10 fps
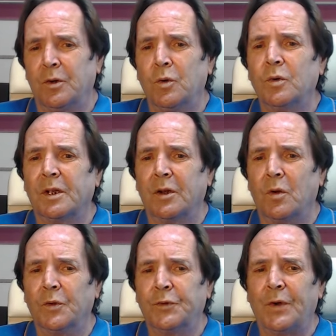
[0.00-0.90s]
Ulgen
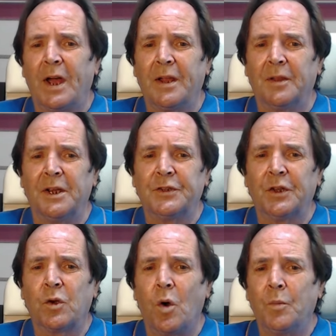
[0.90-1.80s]
also highlights the
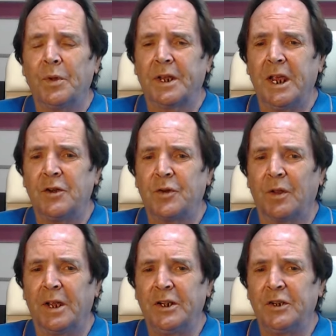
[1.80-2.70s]
complicated
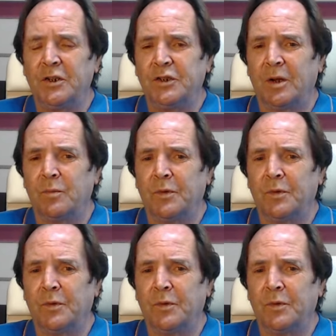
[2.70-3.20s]
relationship